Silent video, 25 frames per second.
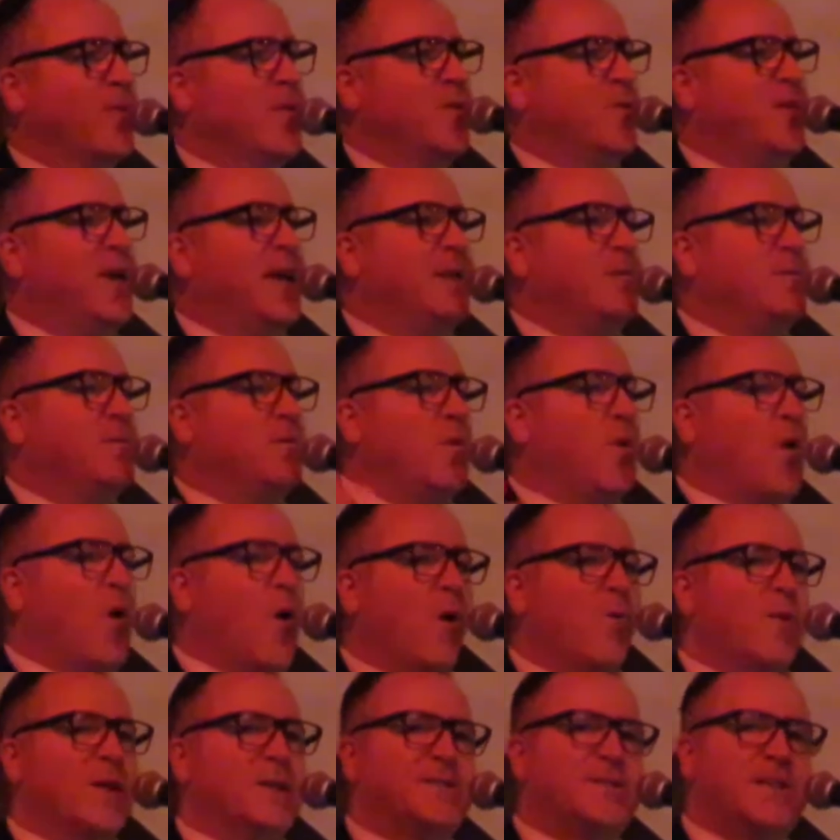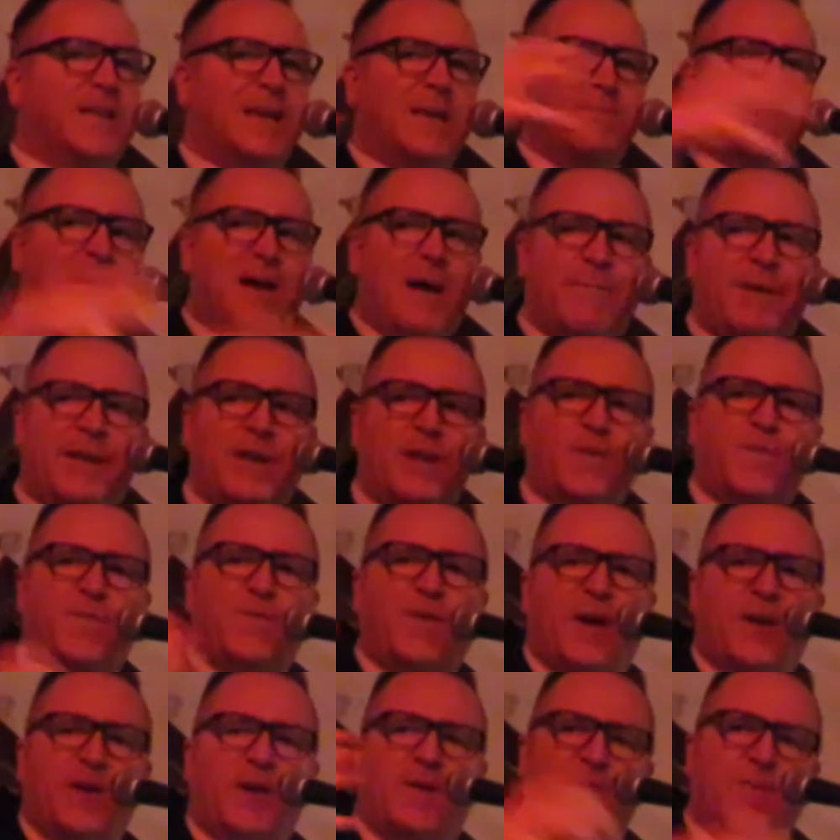then all the team come in and
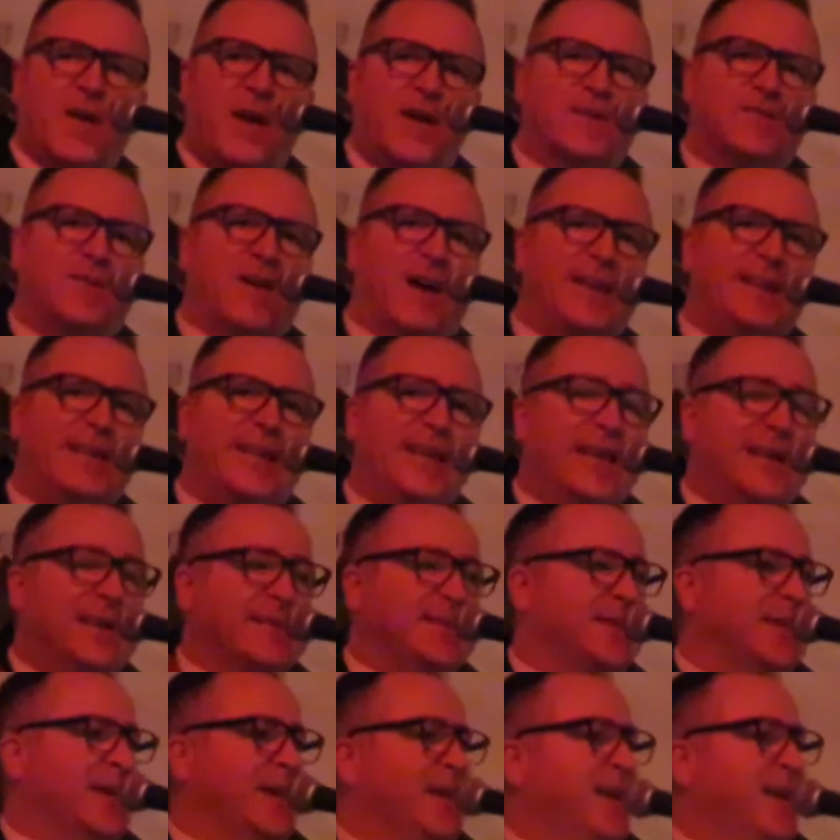feed off those ideas,